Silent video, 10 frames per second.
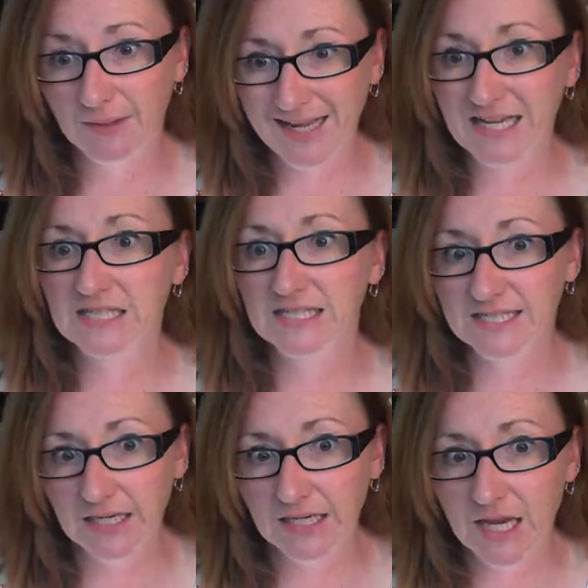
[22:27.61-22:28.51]
like
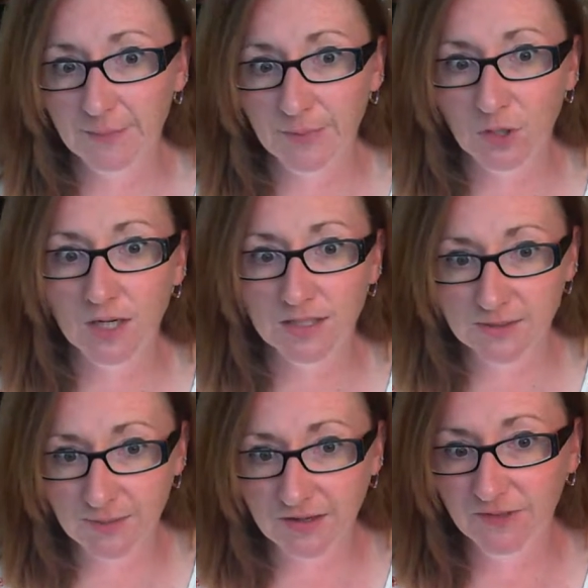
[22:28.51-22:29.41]
set a timer and
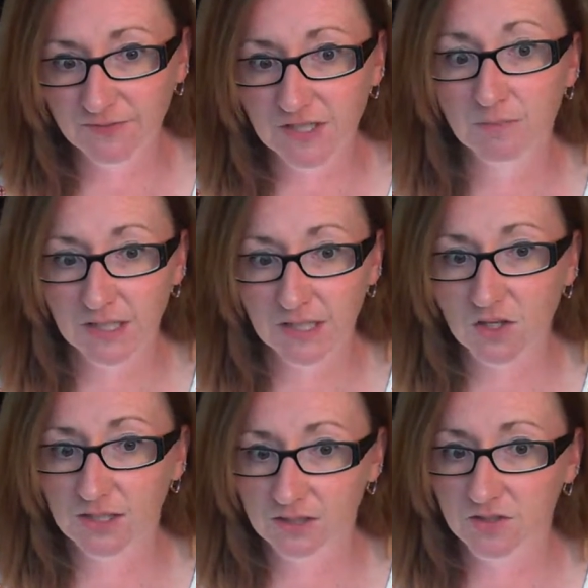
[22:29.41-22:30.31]
spend 15 minutes
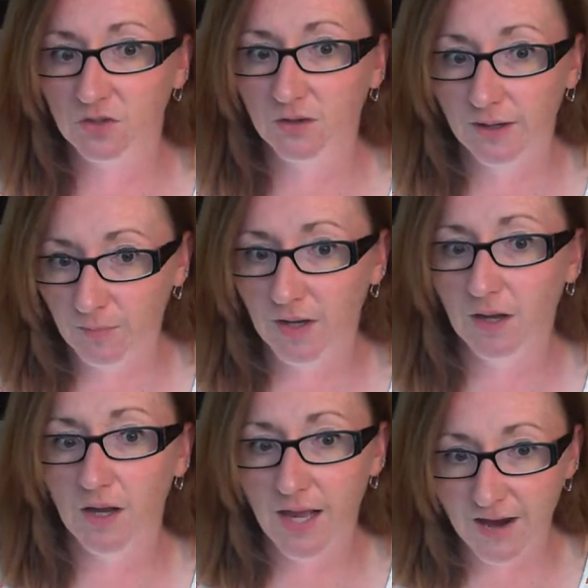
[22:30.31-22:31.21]
on Instagram
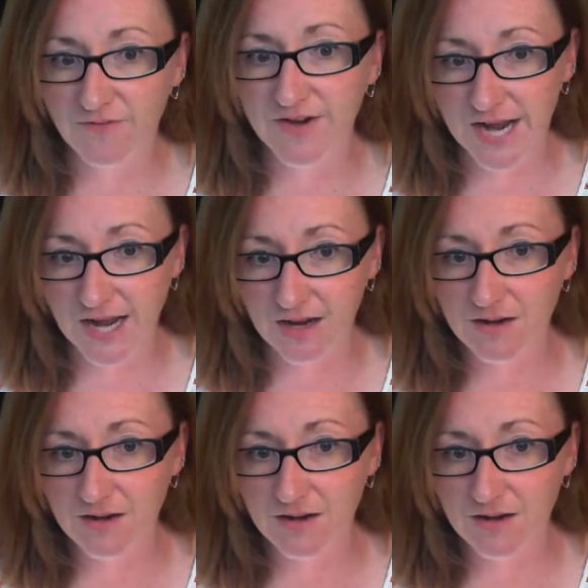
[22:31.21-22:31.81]
every day.